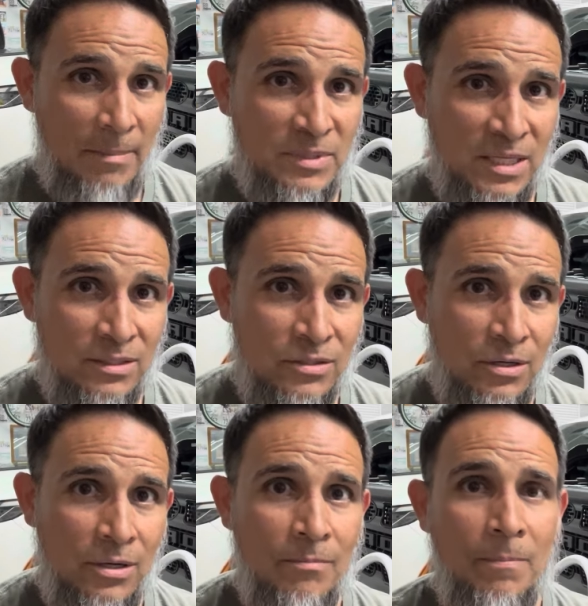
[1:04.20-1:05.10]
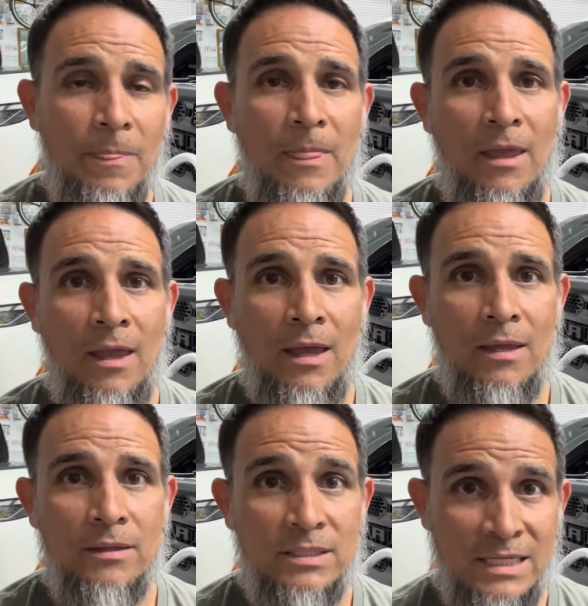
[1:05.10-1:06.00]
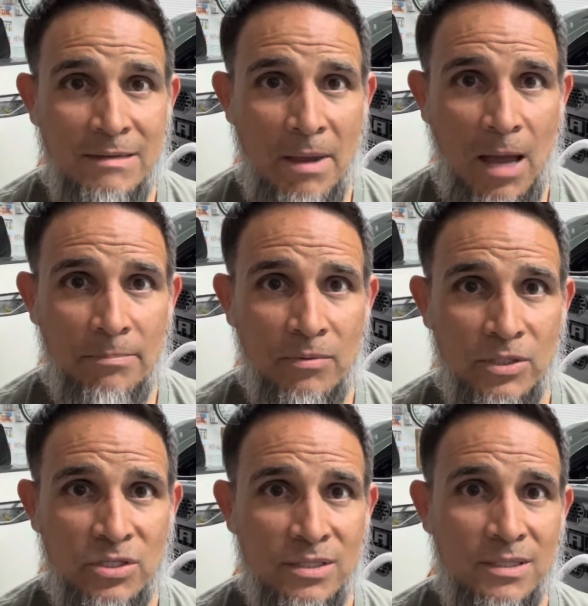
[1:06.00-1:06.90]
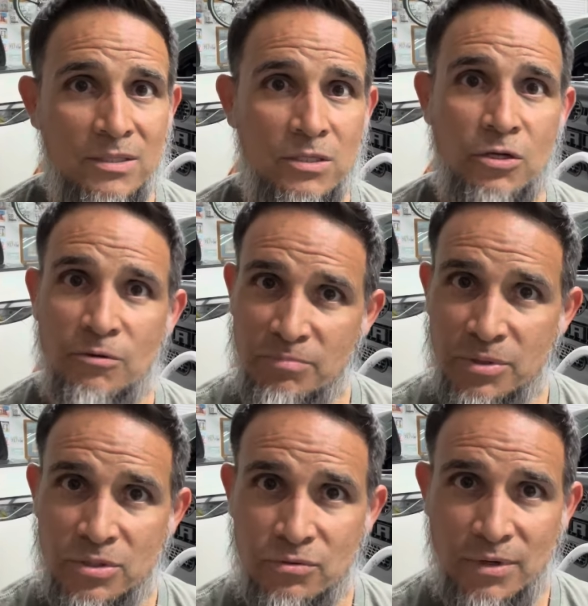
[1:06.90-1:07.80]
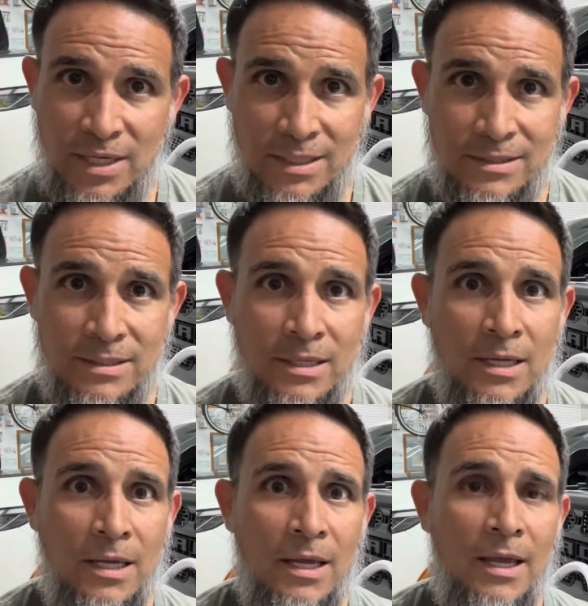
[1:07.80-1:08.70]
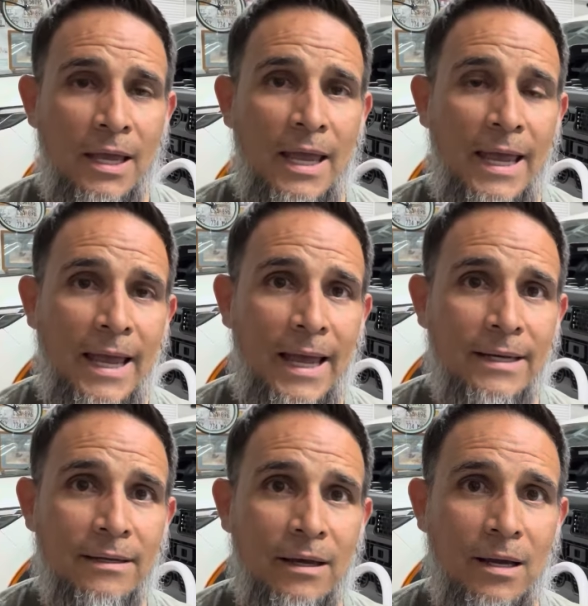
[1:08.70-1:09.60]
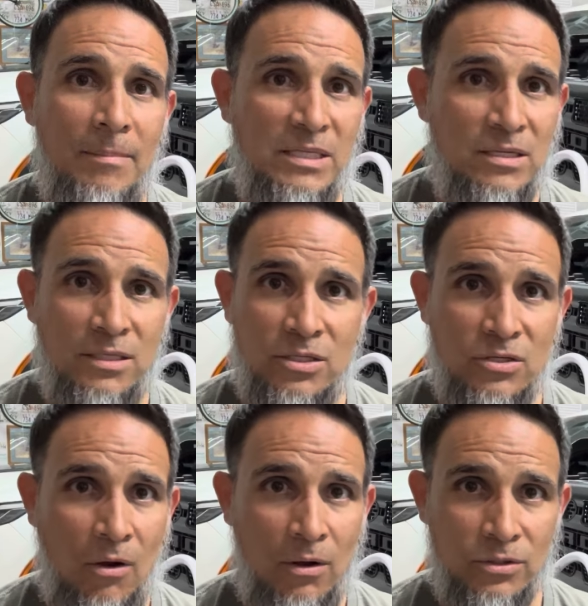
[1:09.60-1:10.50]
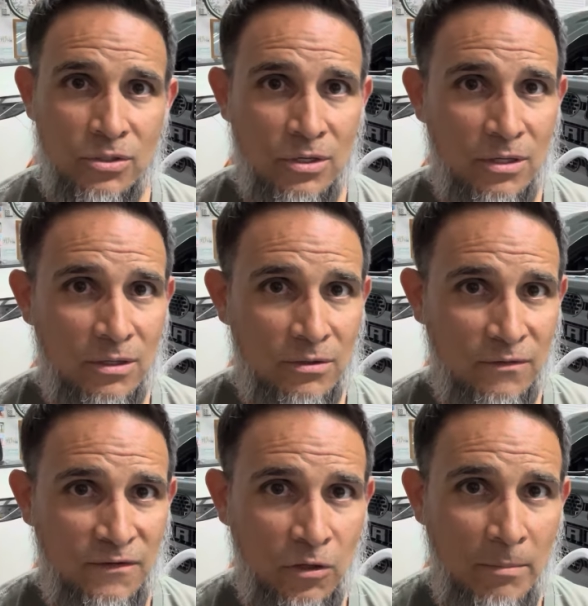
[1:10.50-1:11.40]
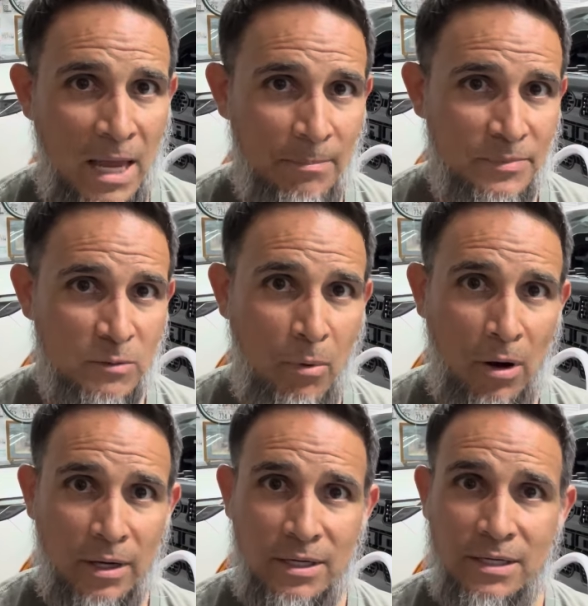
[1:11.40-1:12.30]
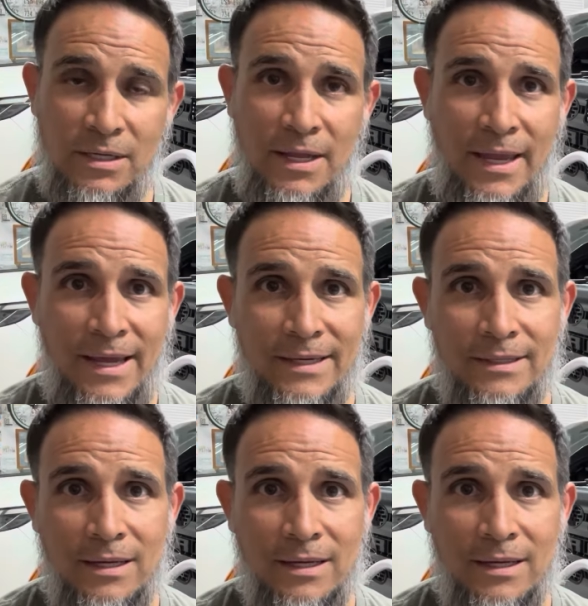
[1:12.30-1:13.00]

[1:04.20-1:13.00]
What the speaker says: sensor and the T-map, which is your boost readings, and basically just alter the fuel map, spark, and